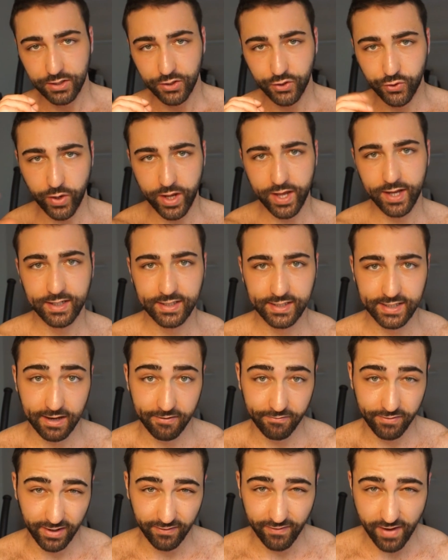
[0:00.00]
drink
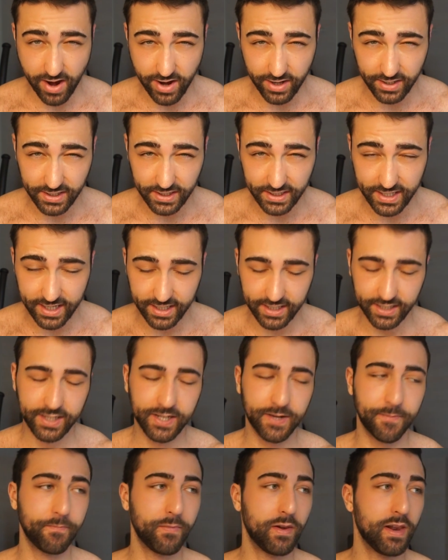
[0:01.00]
something very
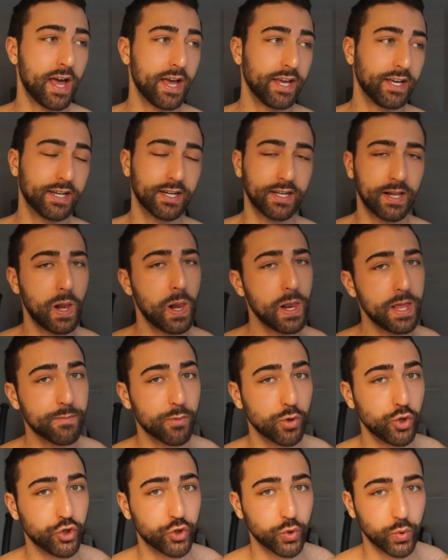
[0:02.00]
acidic, like
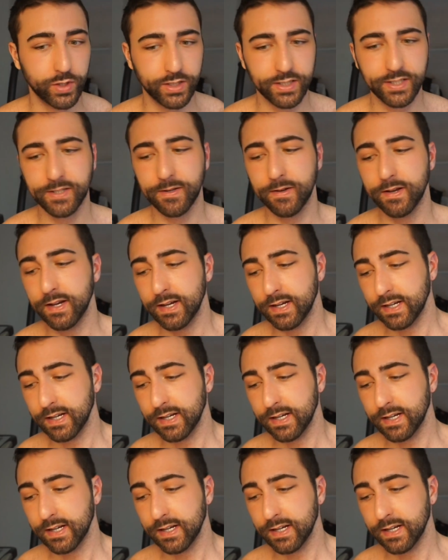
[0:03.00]
lemon juice.